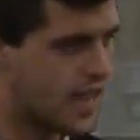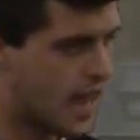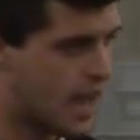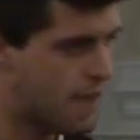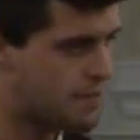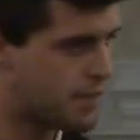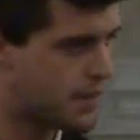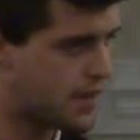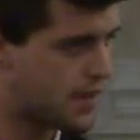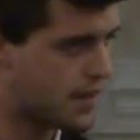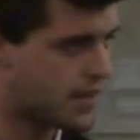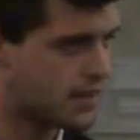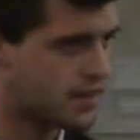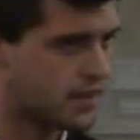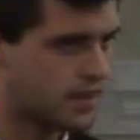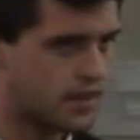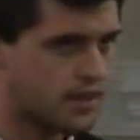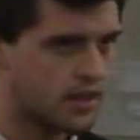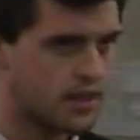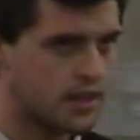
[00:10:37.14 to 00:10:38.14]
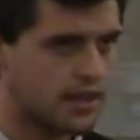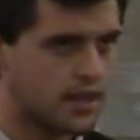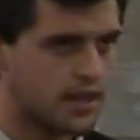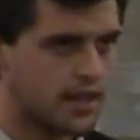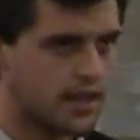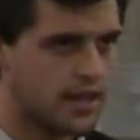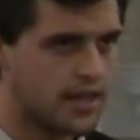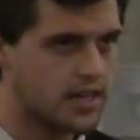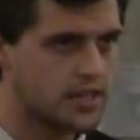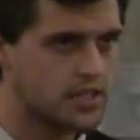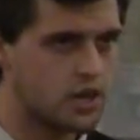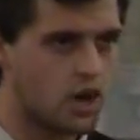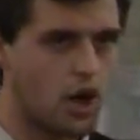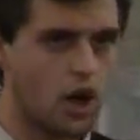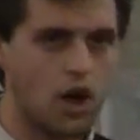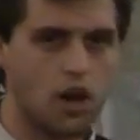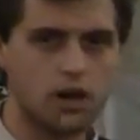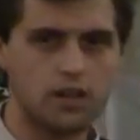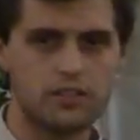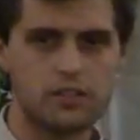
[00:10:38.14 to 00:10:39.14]
happened is
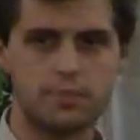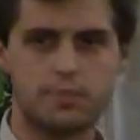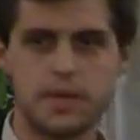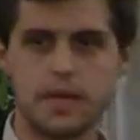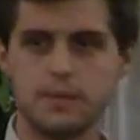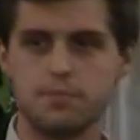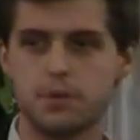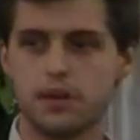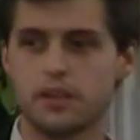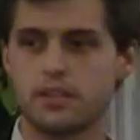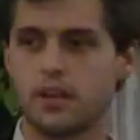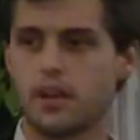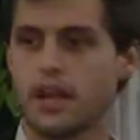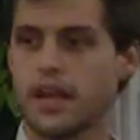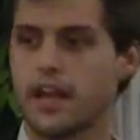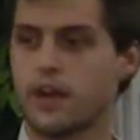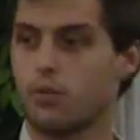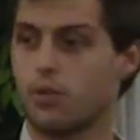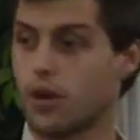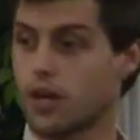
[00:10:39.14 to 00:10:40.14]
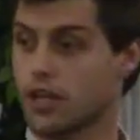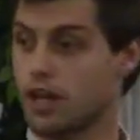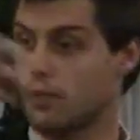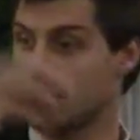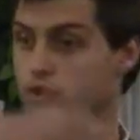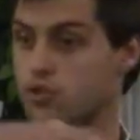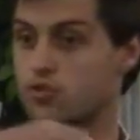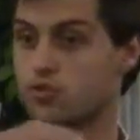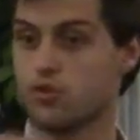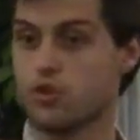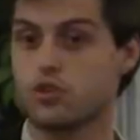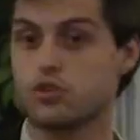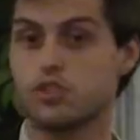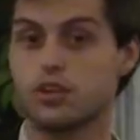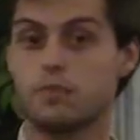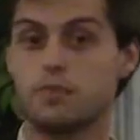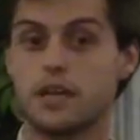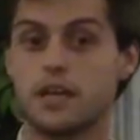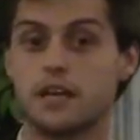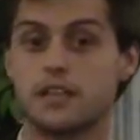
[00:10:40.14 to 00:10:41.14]
all the people of the land want to go to Jerusalem
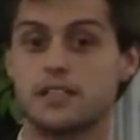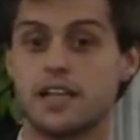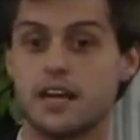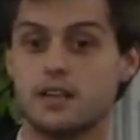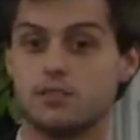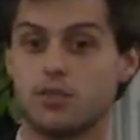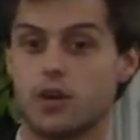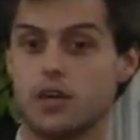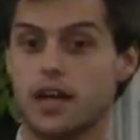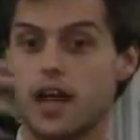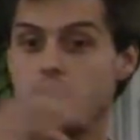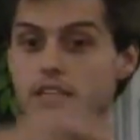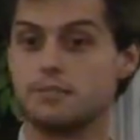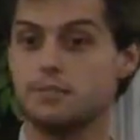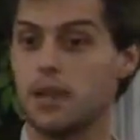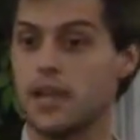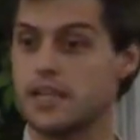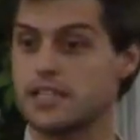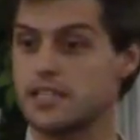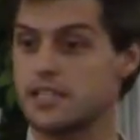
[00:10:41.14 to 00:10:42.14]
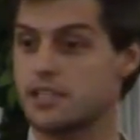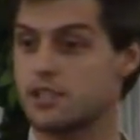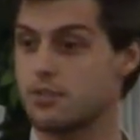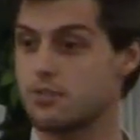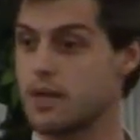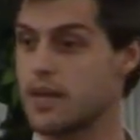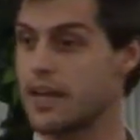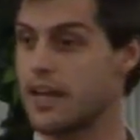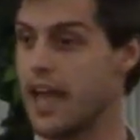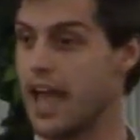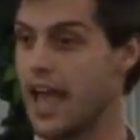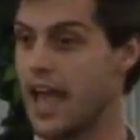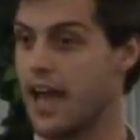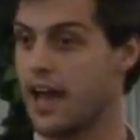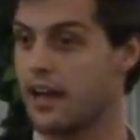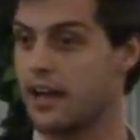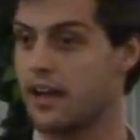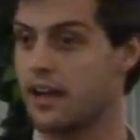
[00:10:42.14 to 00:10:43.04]
because that's where God's blessings are being had.